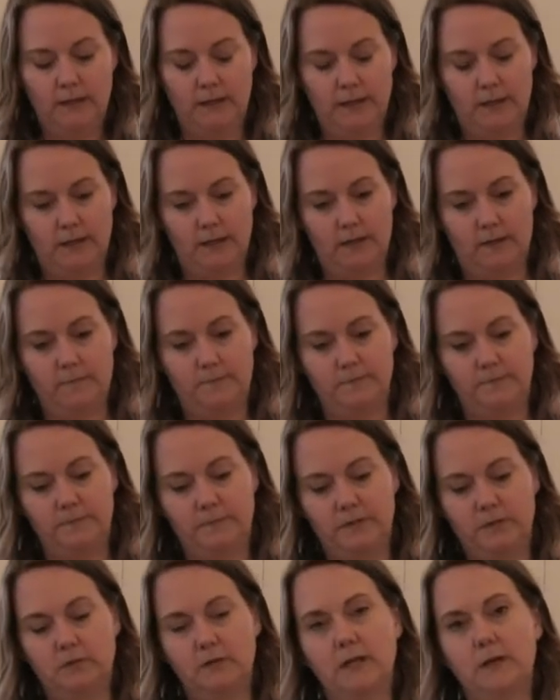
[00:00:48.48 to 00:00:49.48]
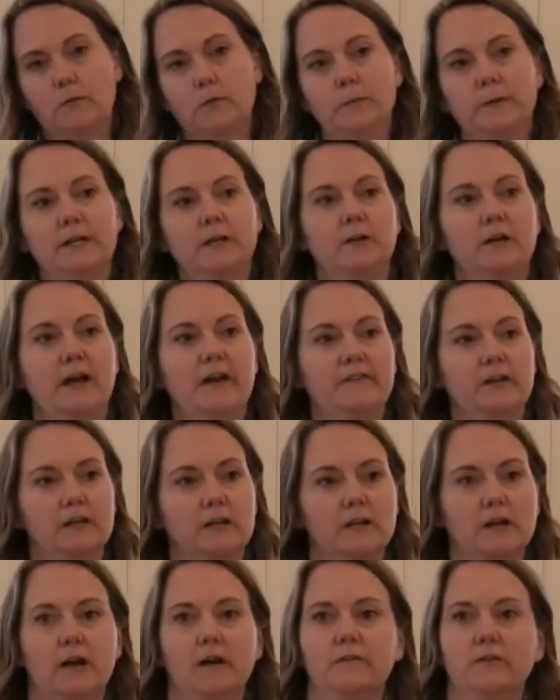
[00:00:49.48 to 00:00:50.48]
Um, so they will be here
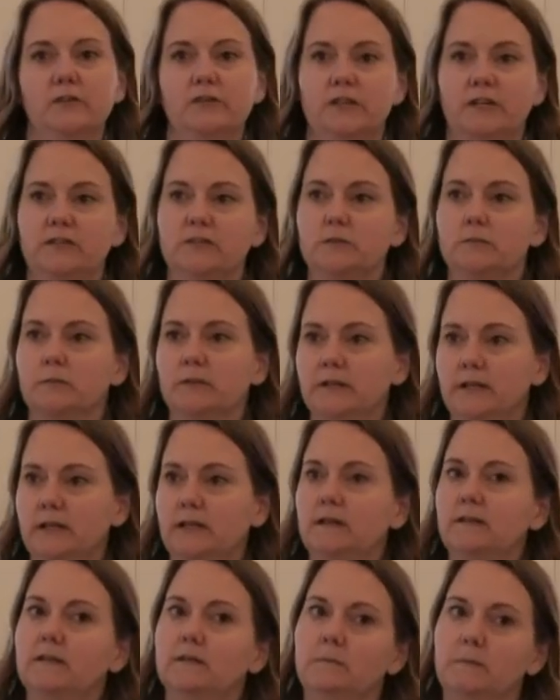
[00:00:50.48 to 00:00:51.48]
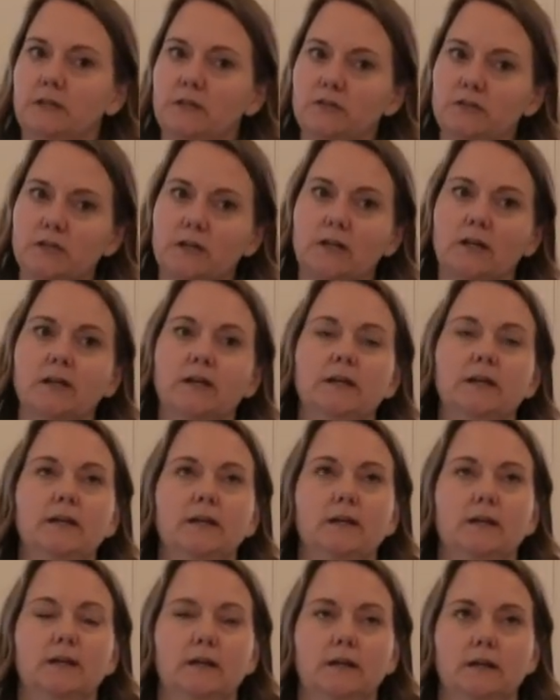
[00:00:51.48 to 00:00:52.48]
having a conversation with Keith and Misha,
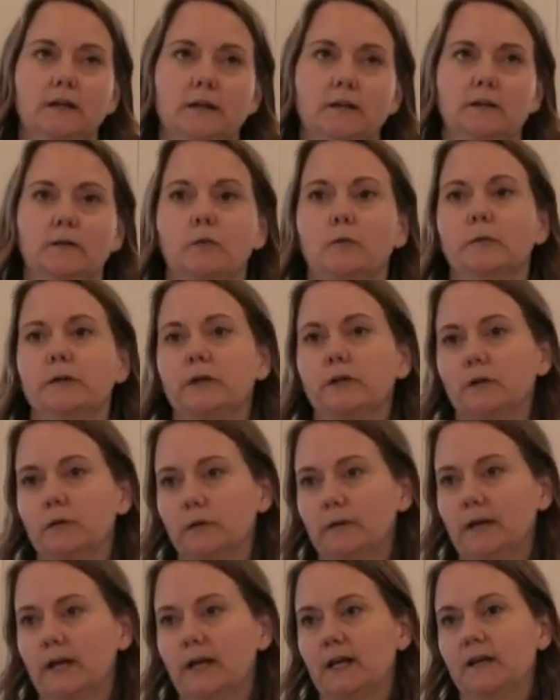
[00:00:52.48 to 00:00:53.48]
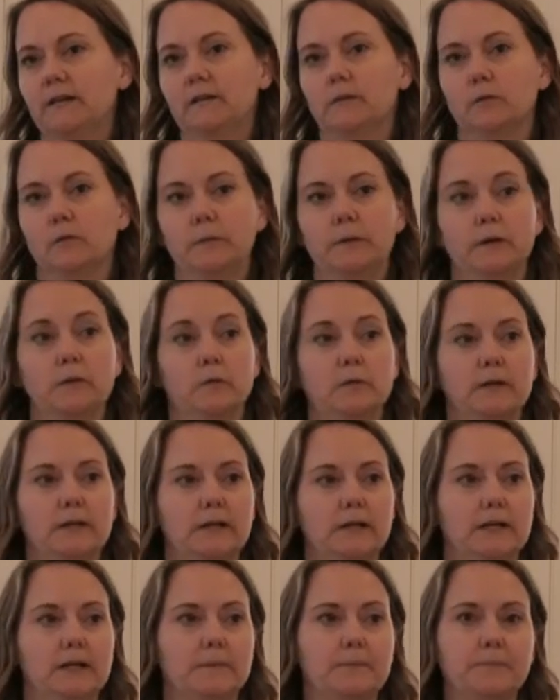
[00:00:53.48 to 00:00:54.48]
uh, and there will be Q&A, there will be a
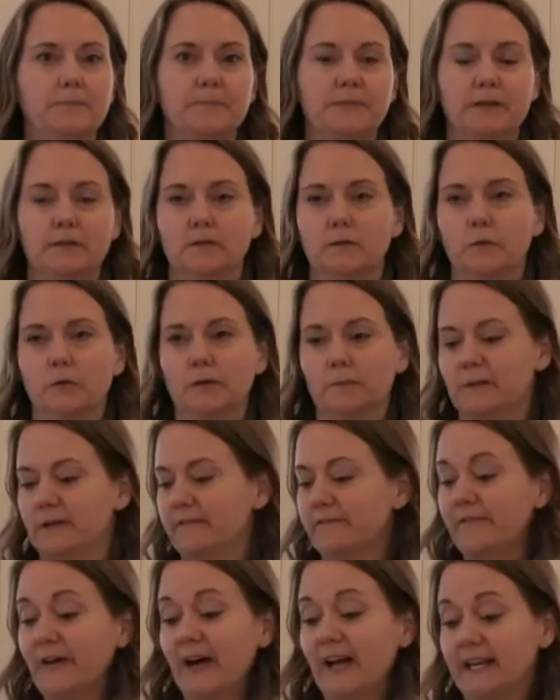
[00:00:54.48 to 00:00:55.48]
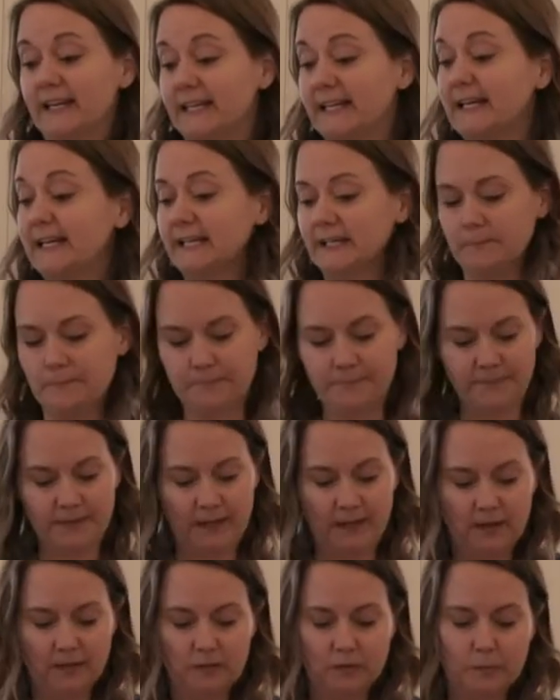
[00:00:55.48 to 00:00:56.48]
reading. It's going to be a fine time.
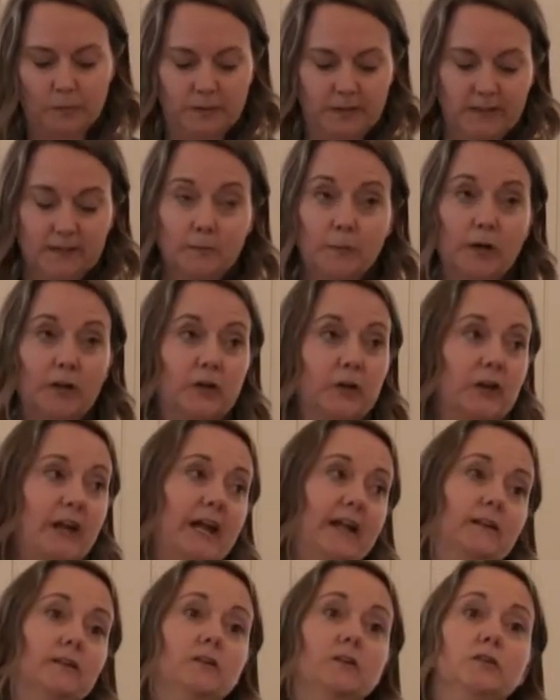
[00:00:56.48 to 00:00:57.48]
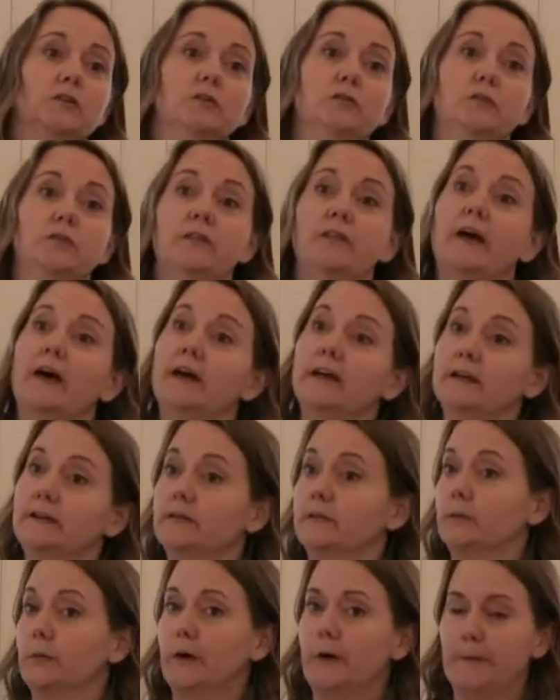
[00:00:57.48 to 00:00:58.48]
So please mark your calendars for that
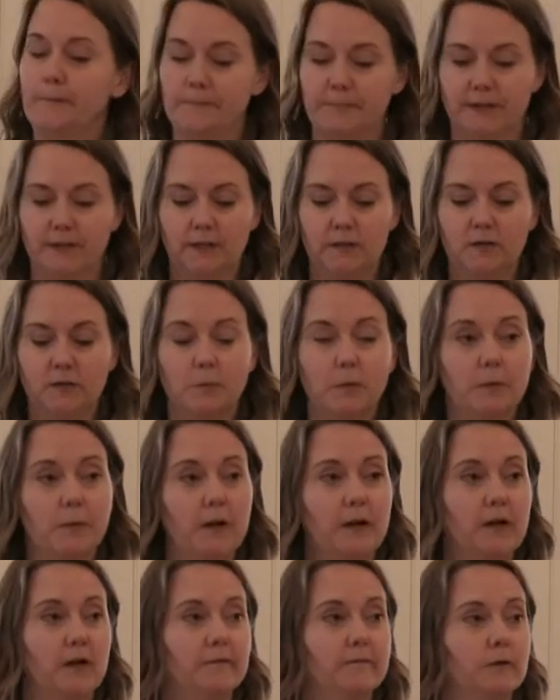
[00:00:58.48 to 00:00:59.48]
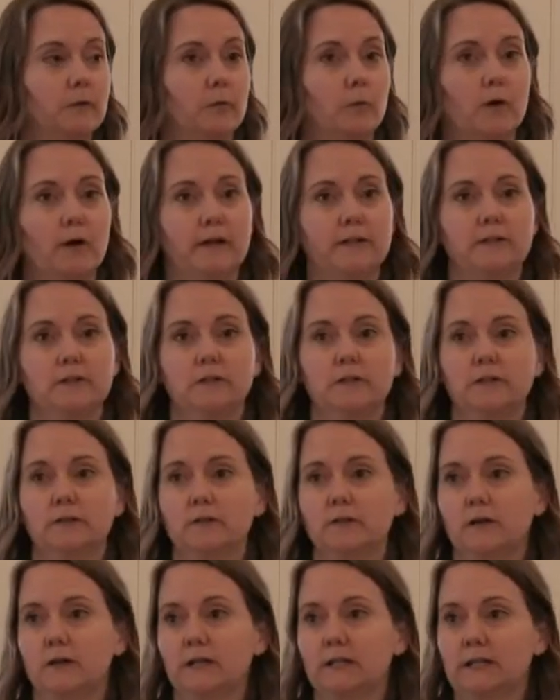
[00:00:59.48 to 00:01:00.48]
as well. And to prepare if you want, you could
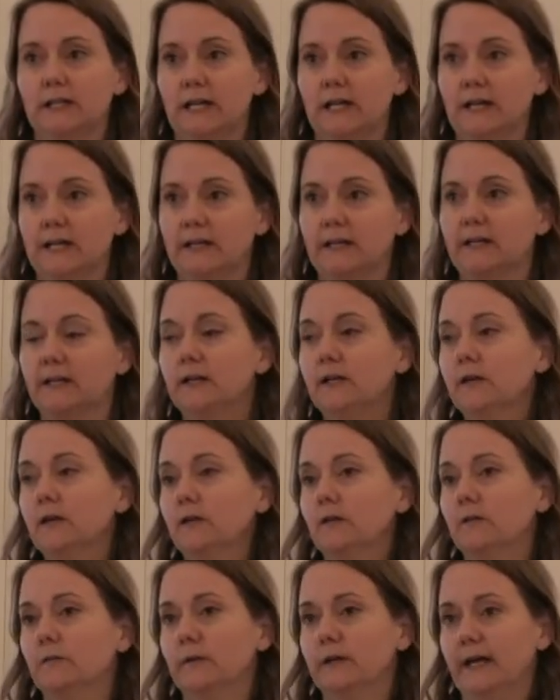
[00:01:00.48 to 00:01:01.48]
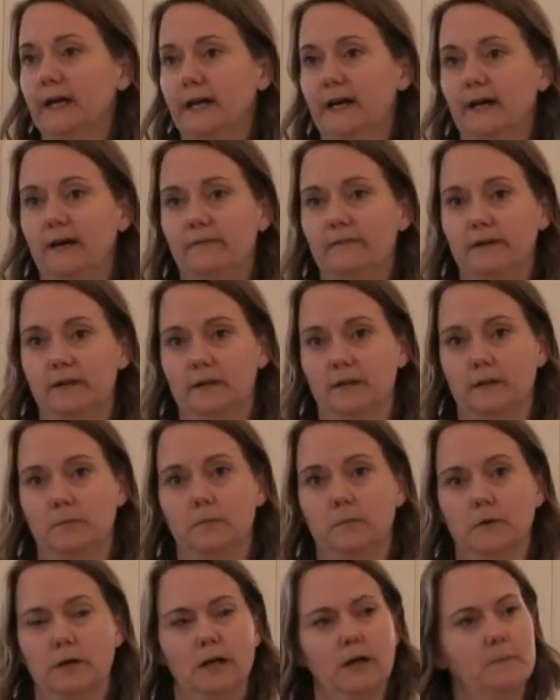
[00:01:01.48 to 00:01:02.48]
look online. We have a
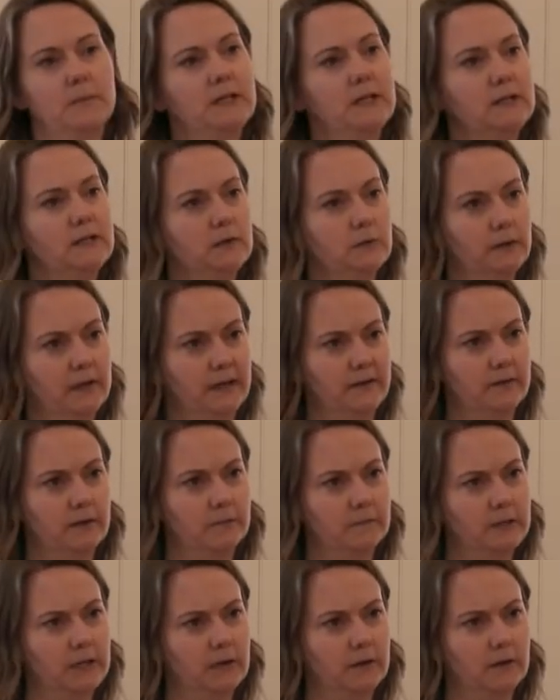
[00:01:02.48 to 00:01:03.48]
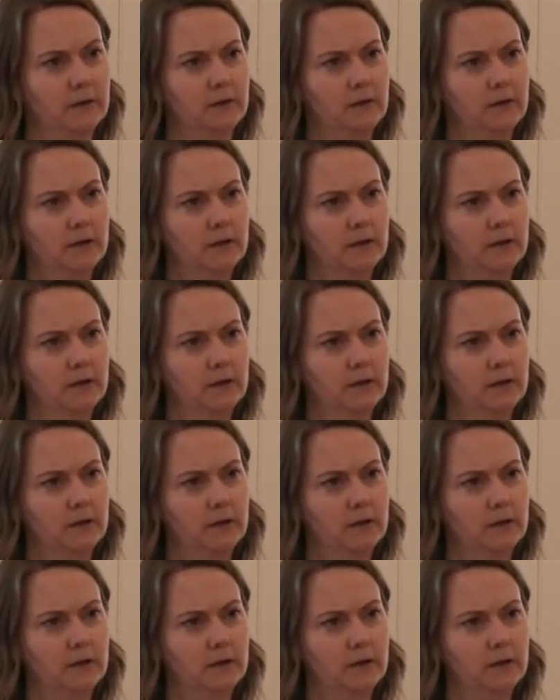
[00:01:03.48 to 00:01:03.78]
number. How many do we have up now?